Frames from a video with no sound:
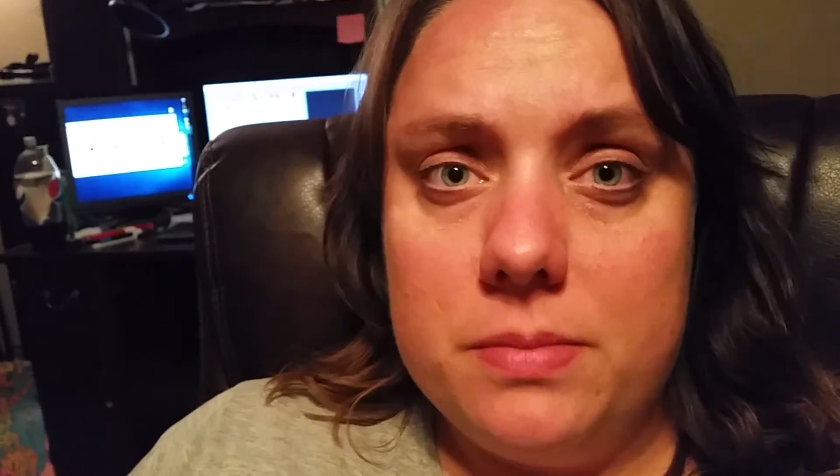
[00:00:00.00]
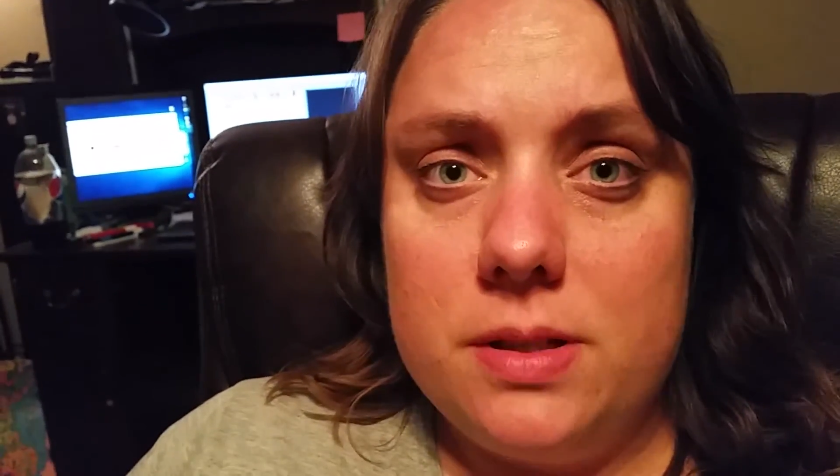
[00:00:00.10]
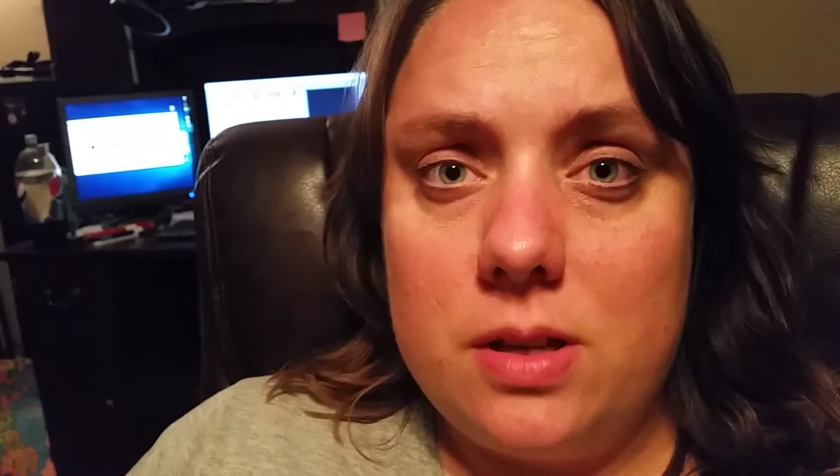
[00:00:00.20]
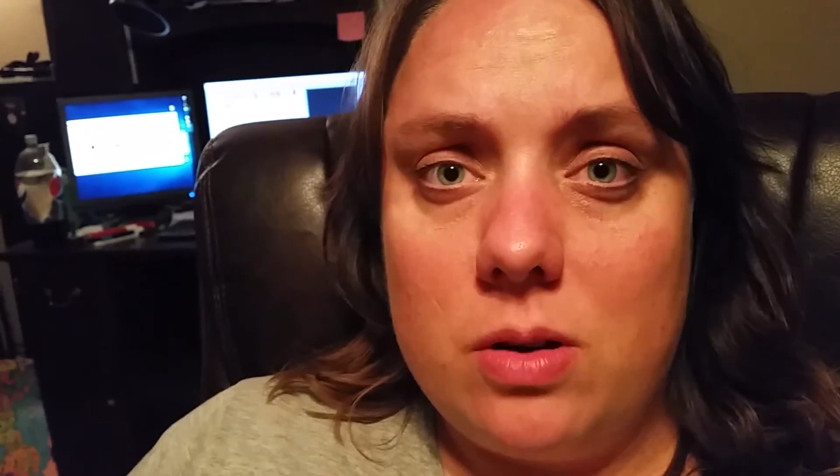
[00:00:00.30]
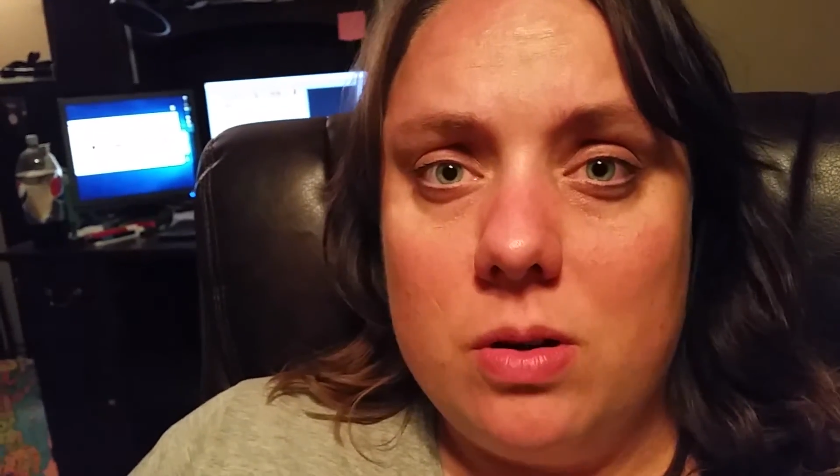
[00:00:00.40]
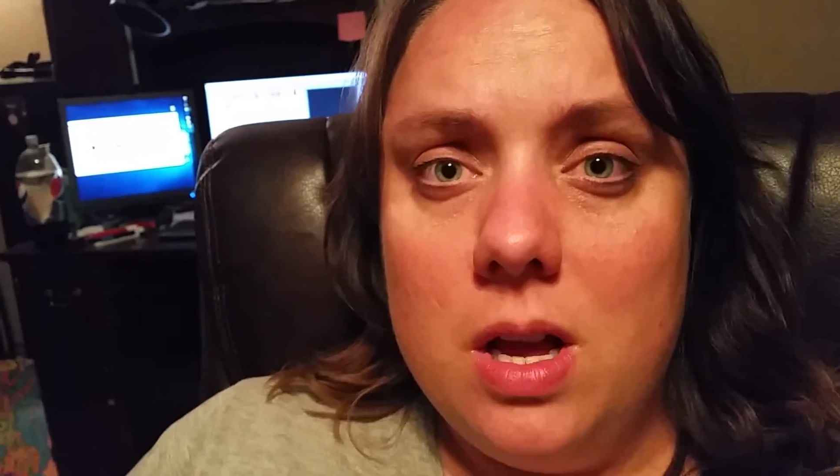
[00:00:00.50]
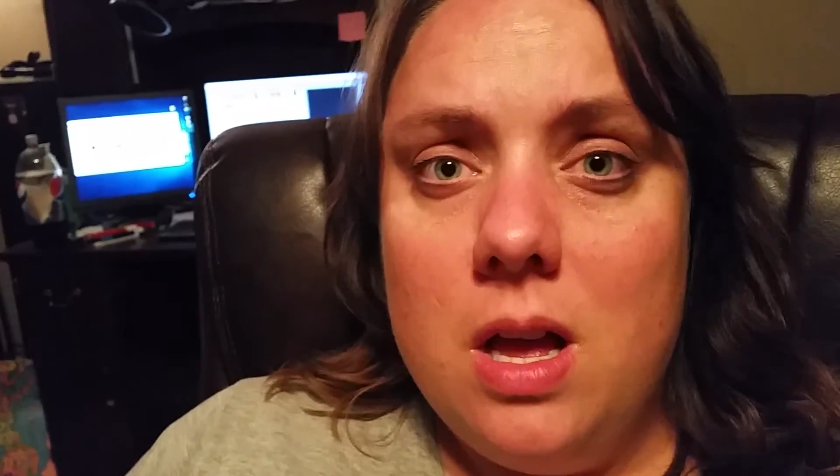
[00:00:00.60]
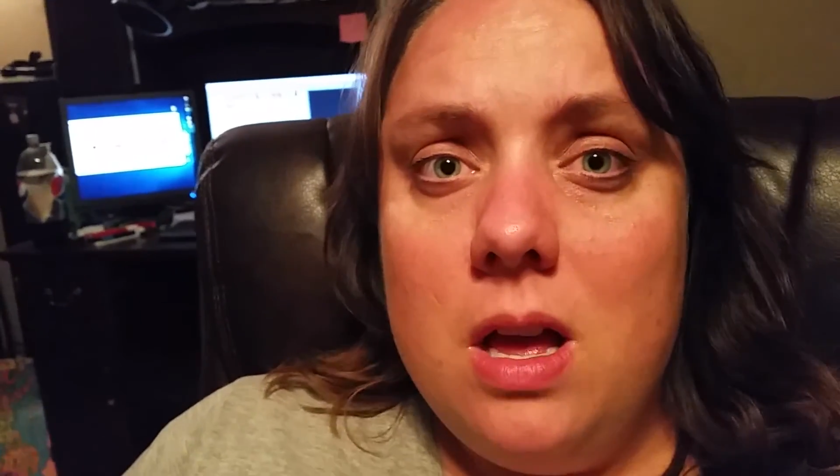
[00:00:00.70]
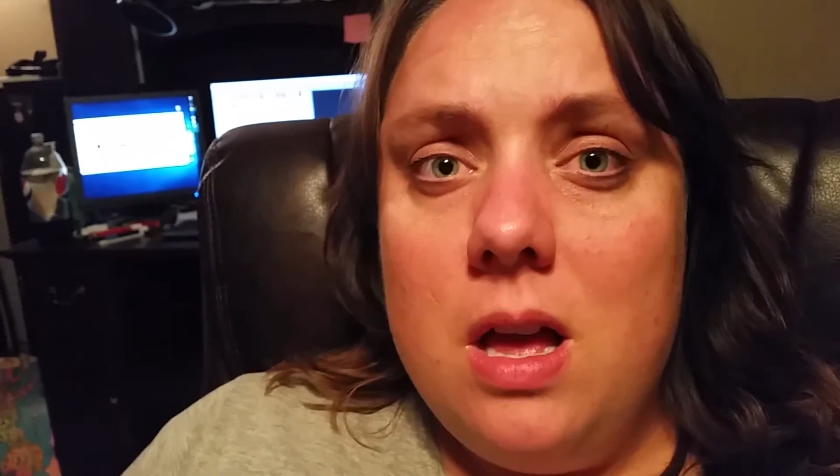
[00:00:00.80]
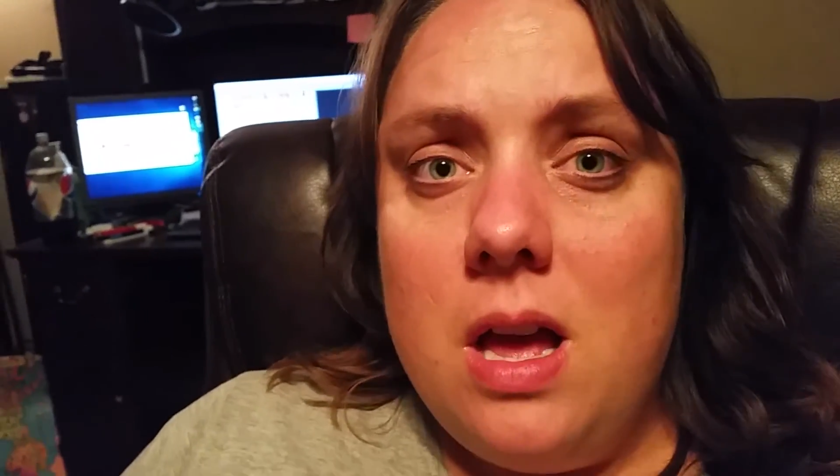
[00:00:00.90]
So
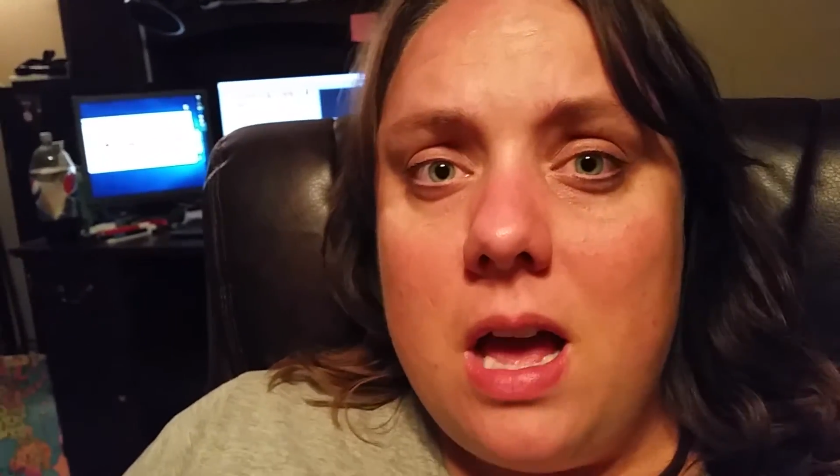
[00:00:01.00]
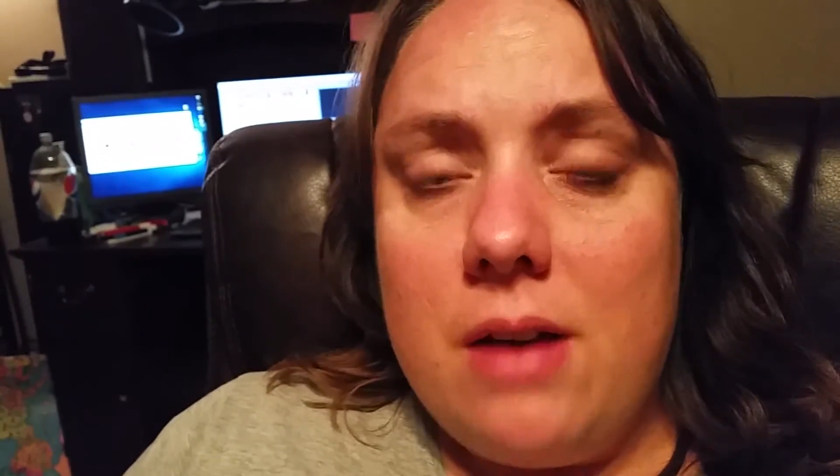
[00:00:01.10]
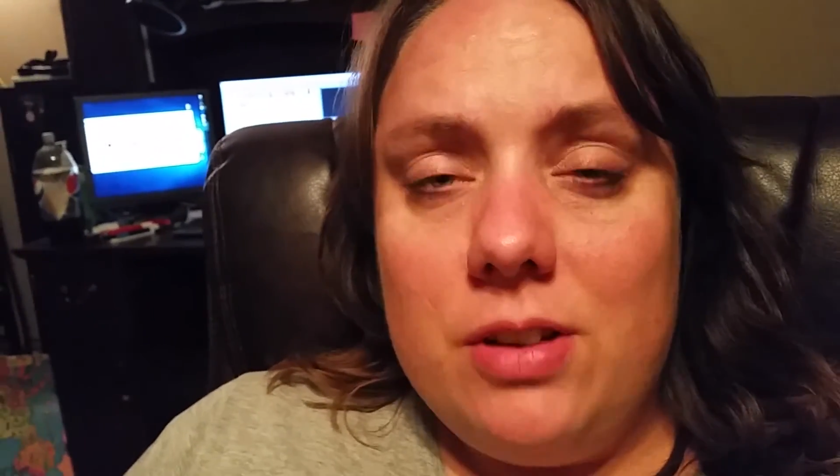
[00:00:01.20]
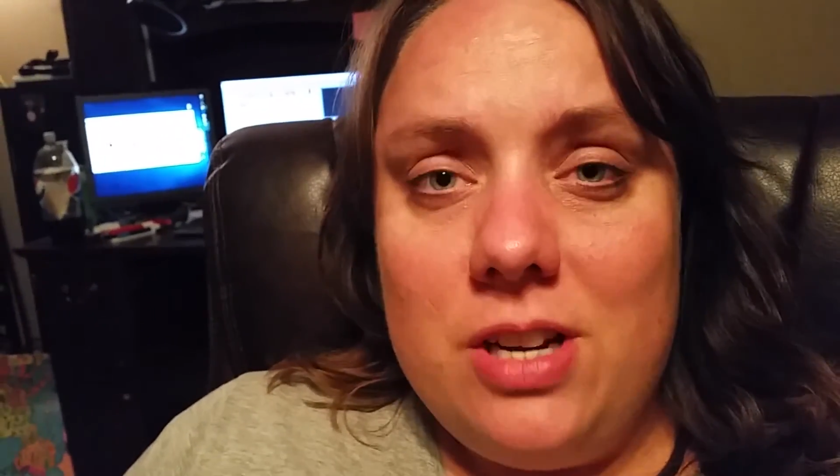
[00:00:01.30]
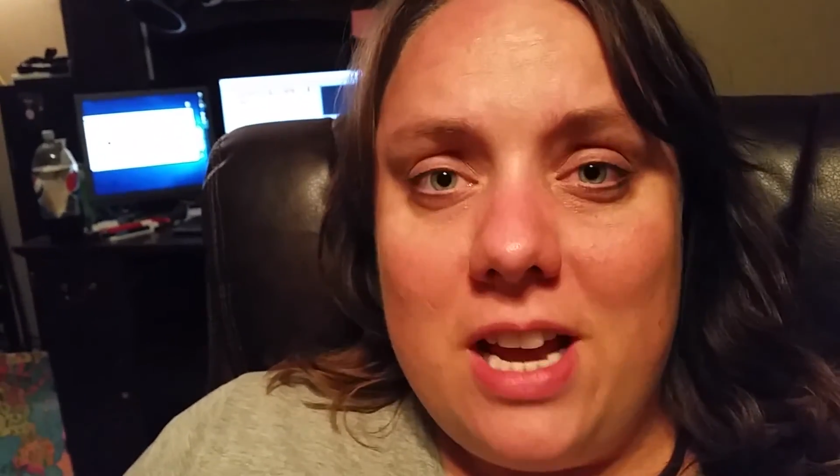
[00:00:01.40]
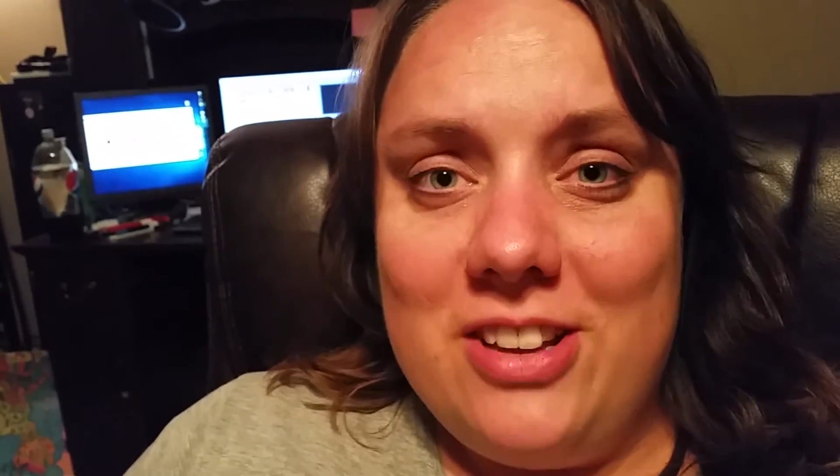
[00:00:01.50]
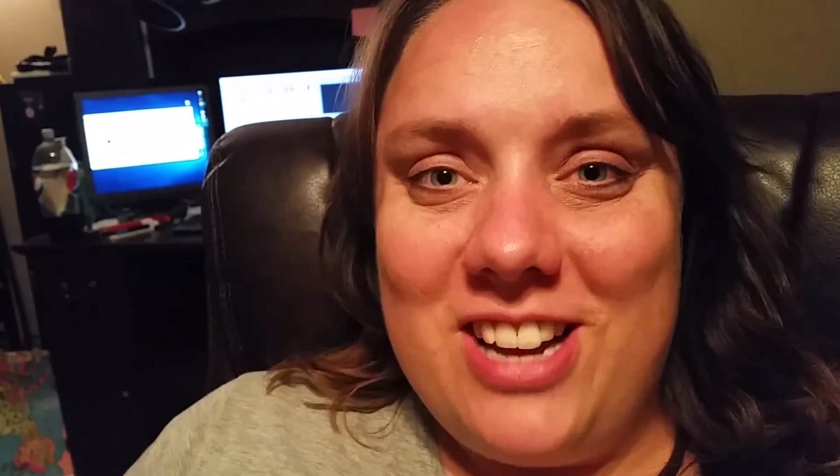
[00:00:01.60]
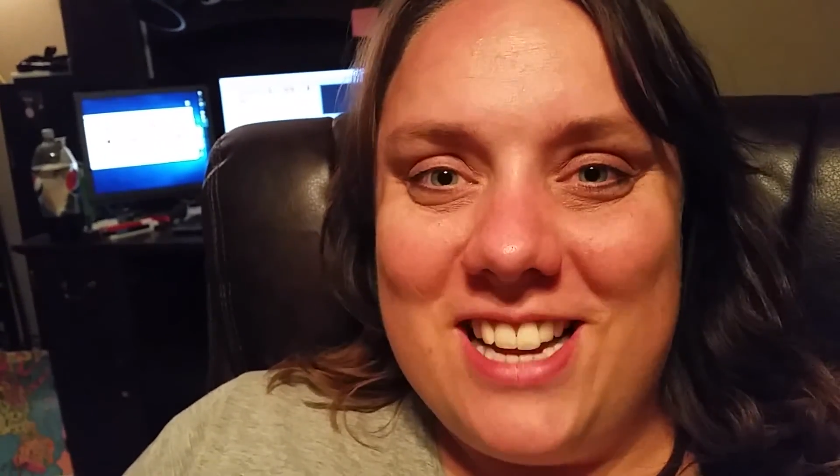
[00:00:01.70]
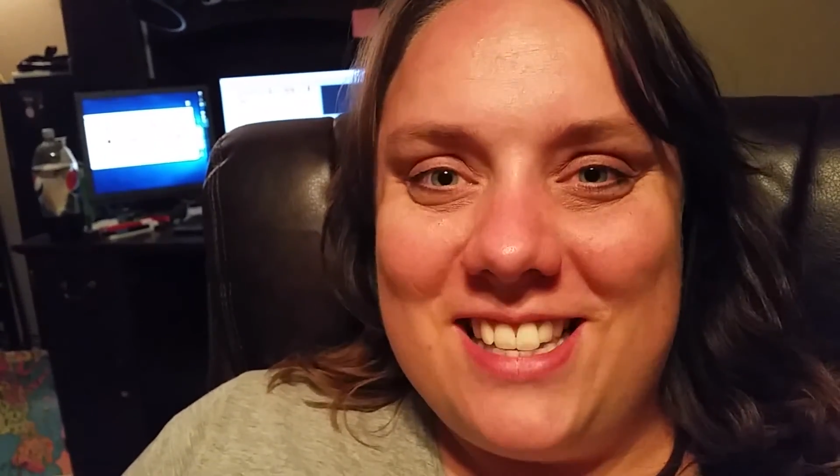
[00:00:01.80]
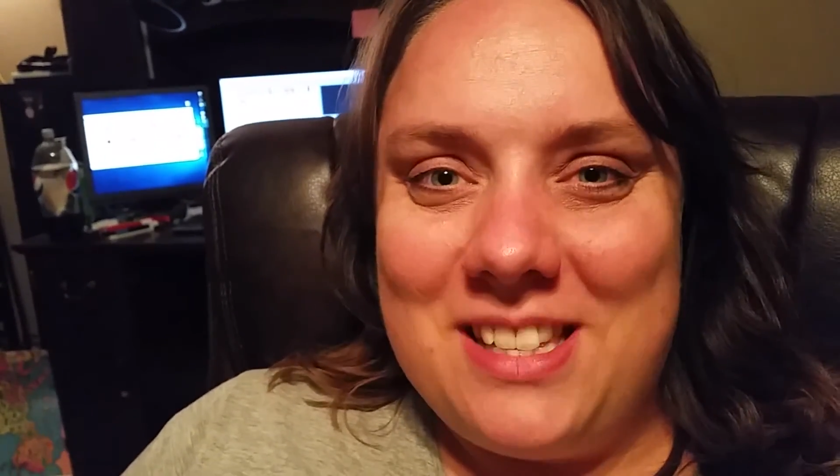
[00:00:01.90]
have a good night, you
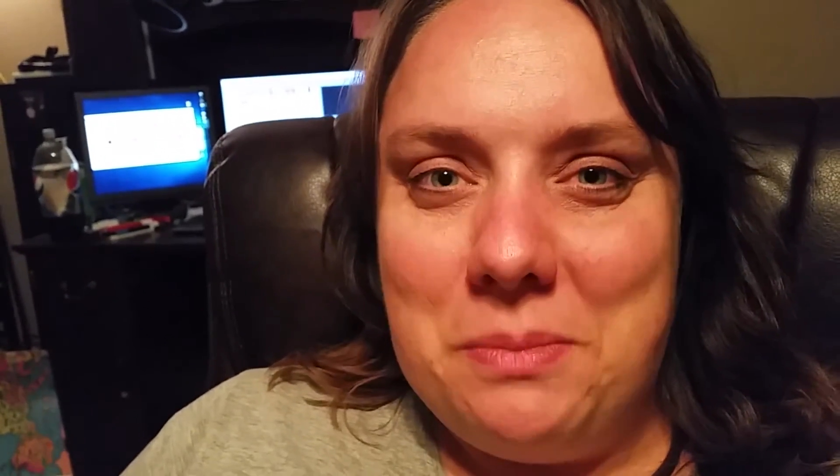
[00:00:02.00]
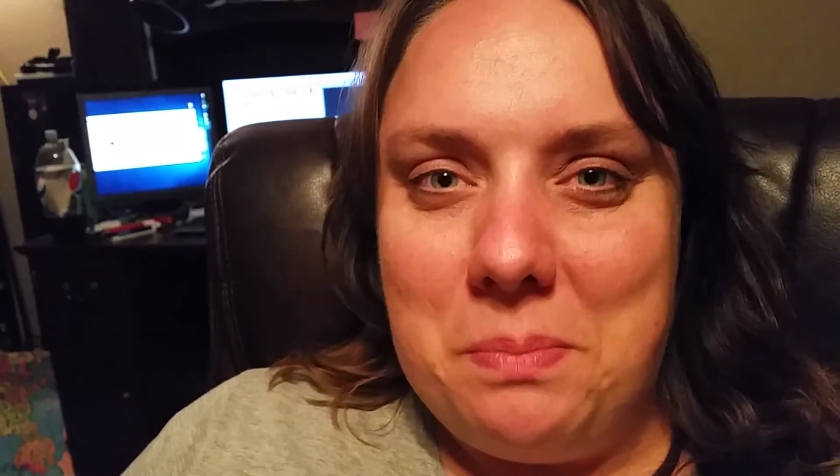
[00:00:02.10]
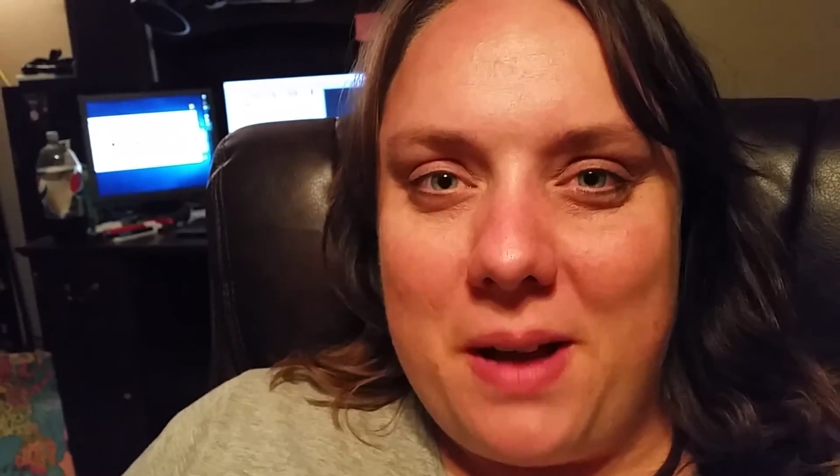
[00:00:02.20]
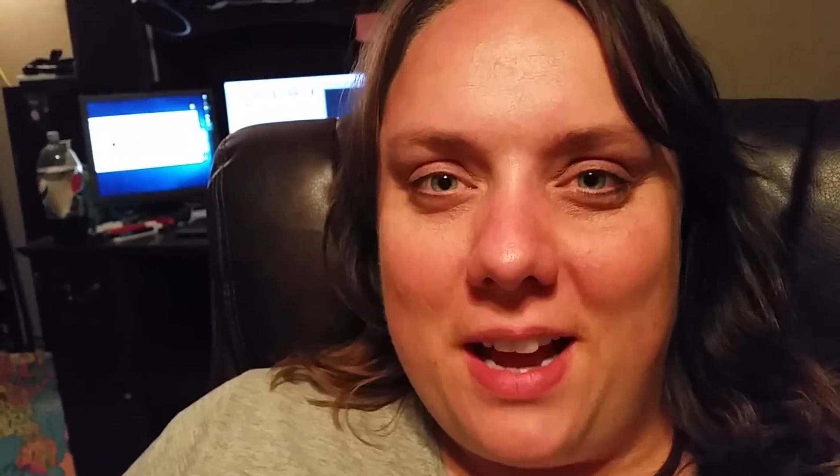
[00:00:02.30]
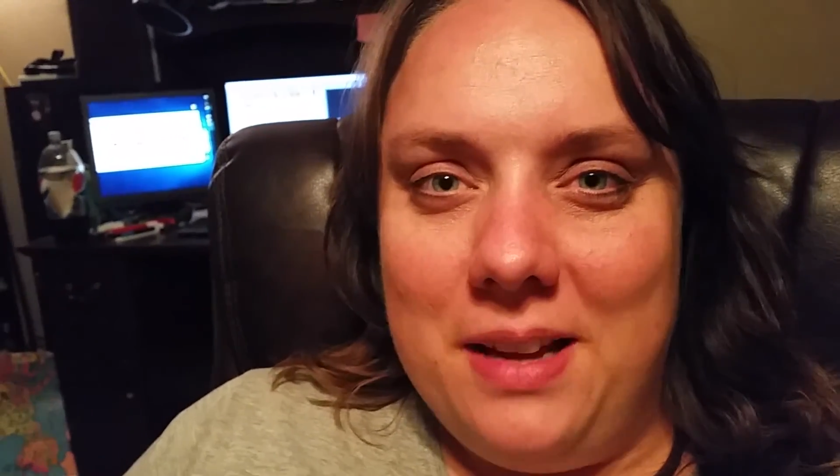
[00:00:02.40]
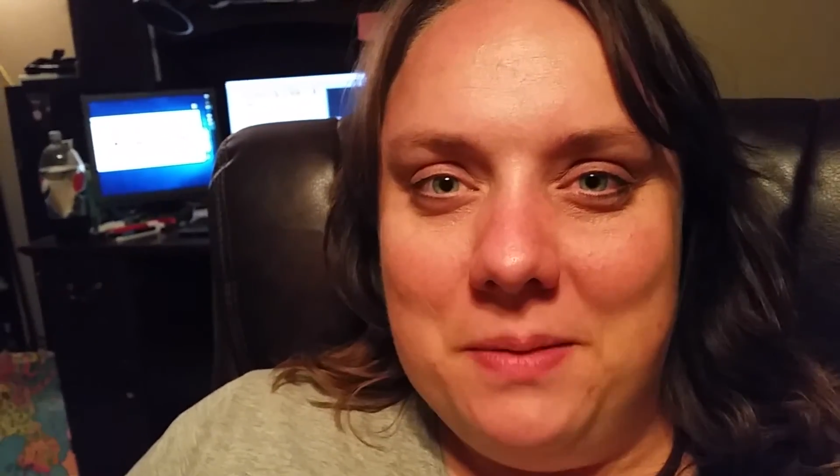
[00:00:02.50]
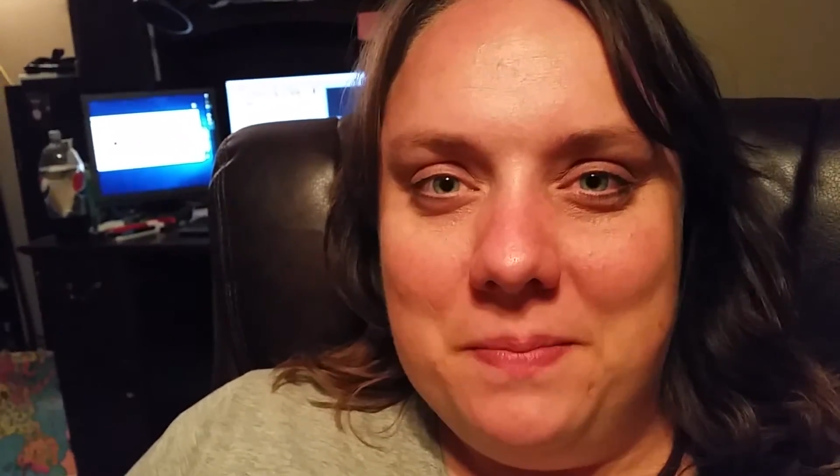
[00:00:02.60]
guys. Bye.